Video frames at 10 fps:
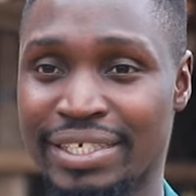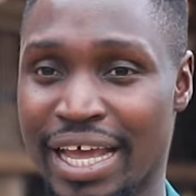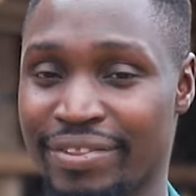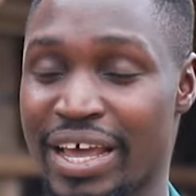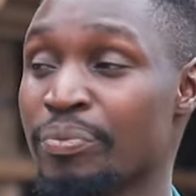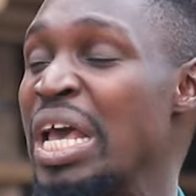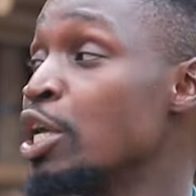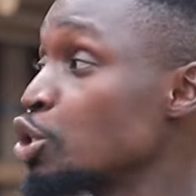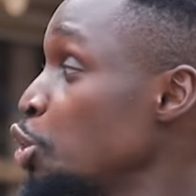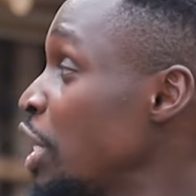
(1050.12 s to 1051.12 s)
inside there.
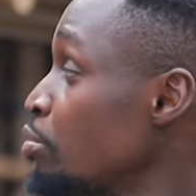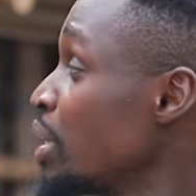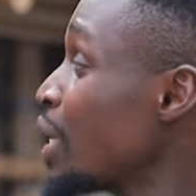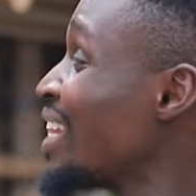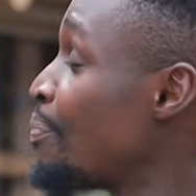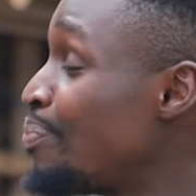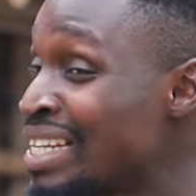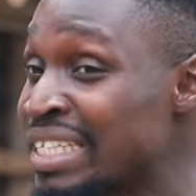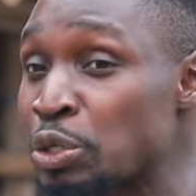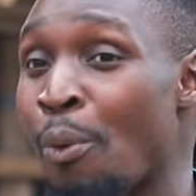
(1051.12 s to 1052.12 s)
So you need to make sure that the
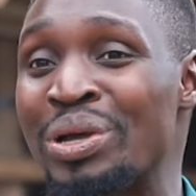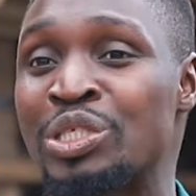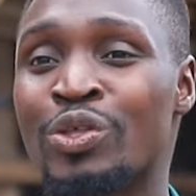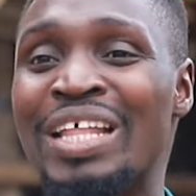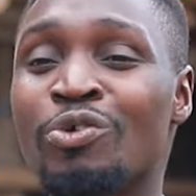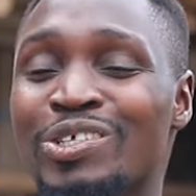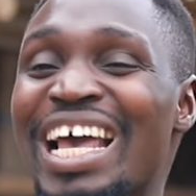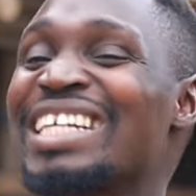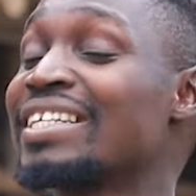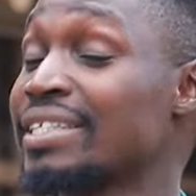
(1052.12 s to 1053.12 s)
place is open so that those
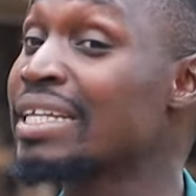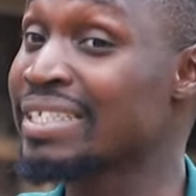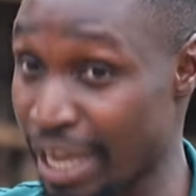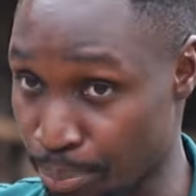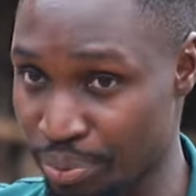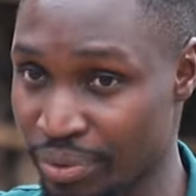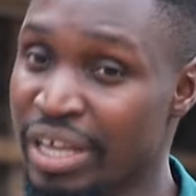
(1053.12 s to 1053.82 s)
gases escape.